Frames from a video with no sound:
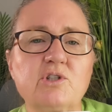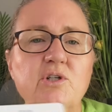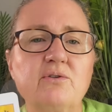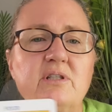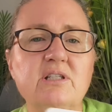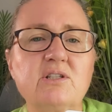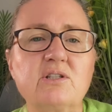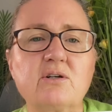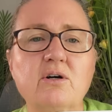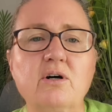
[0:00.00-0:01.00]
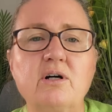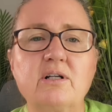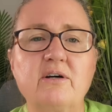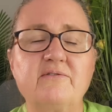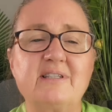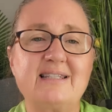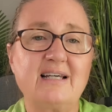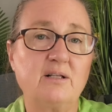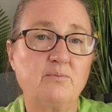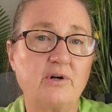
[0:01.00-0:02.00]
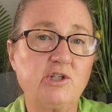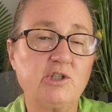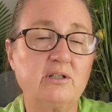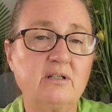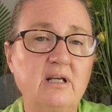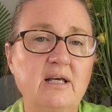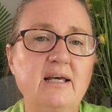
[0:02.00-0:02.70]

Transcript: So this is the card of celebration.